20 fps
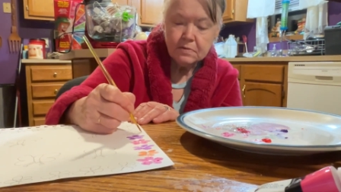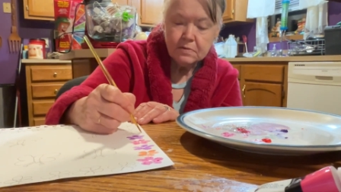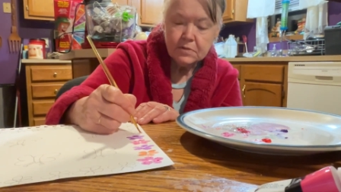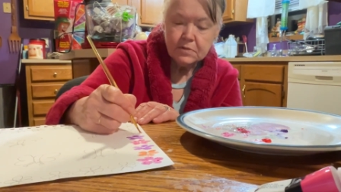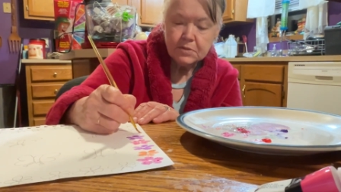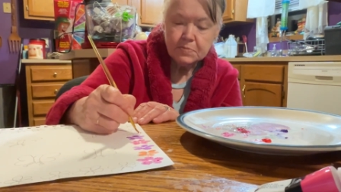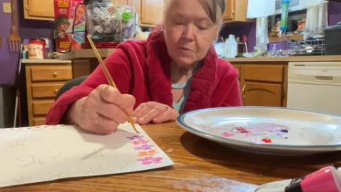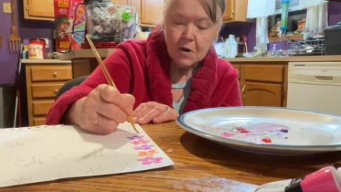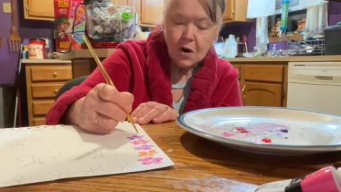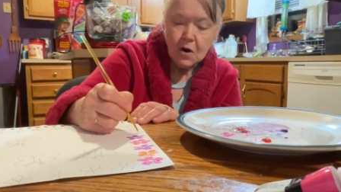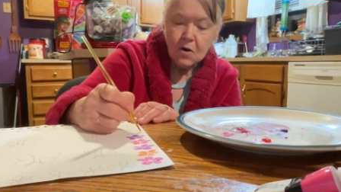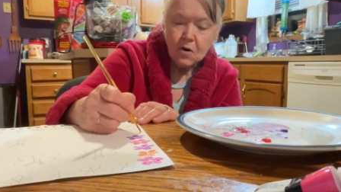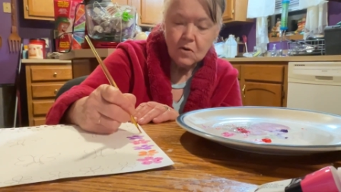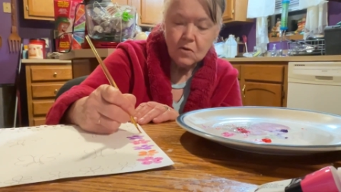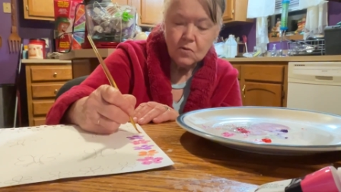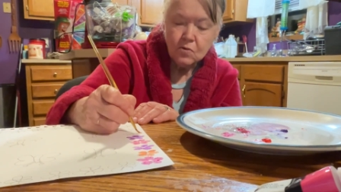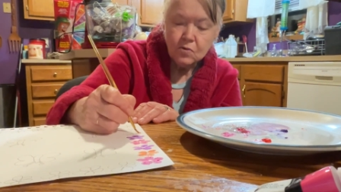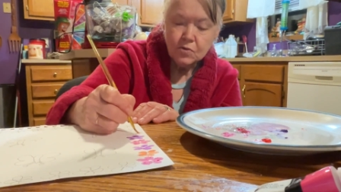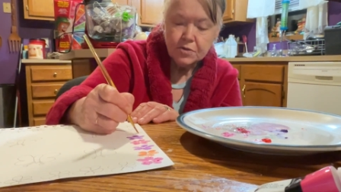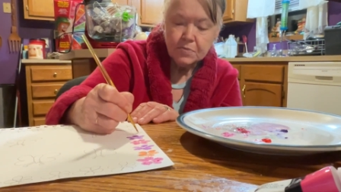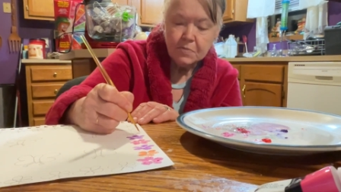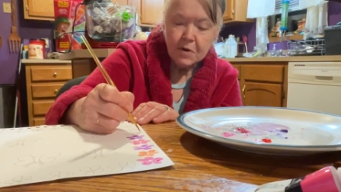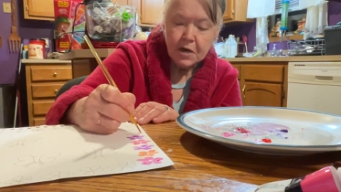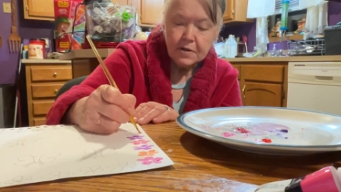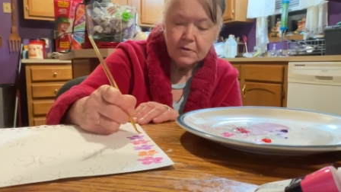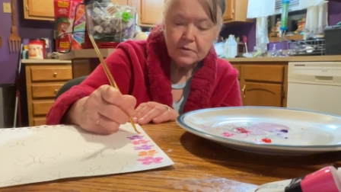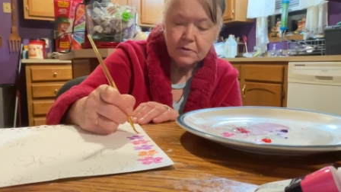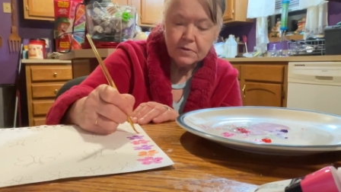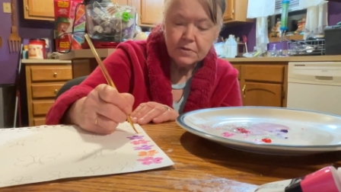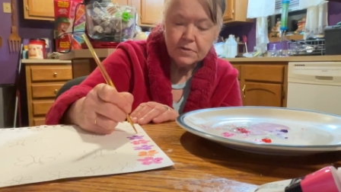sparkles
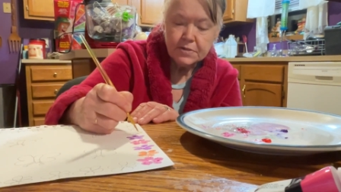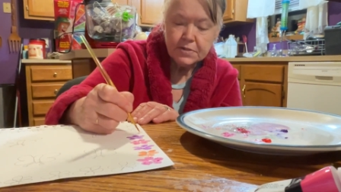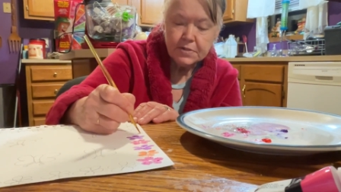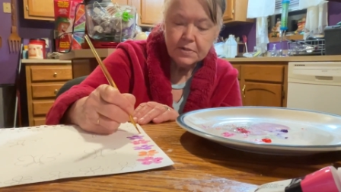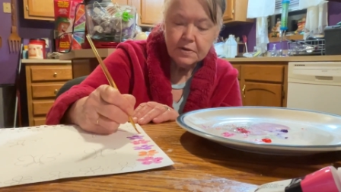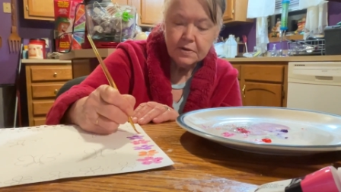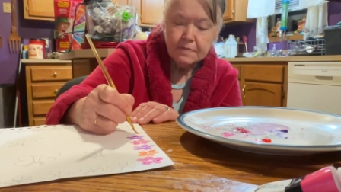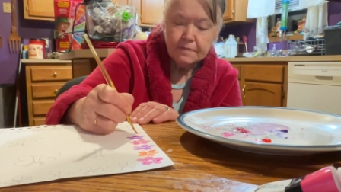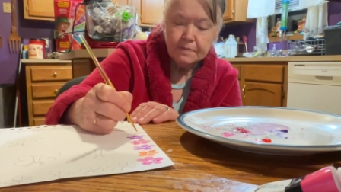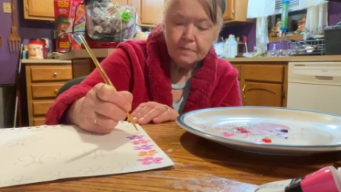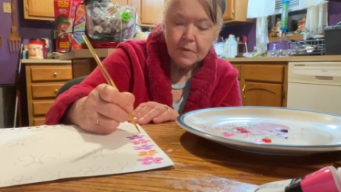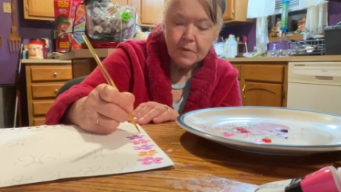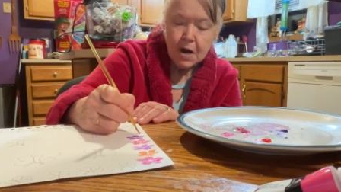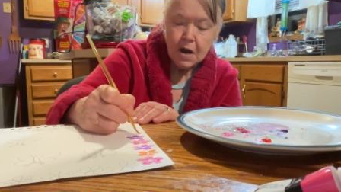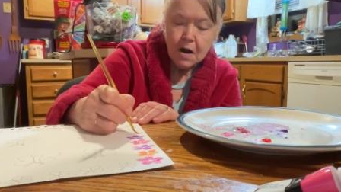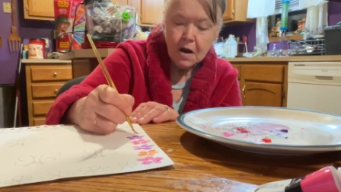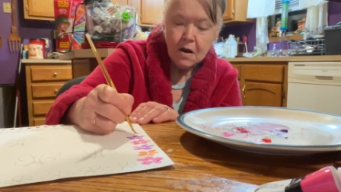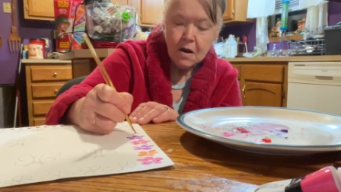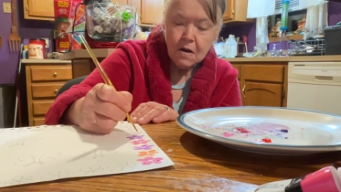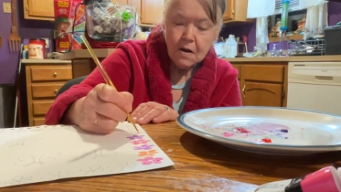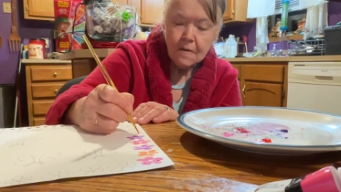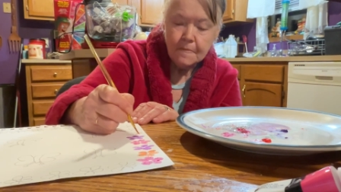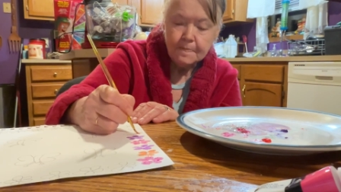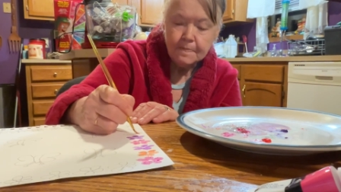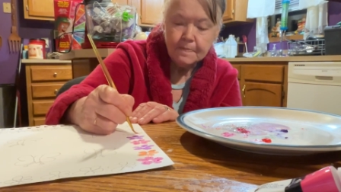make this stuff pop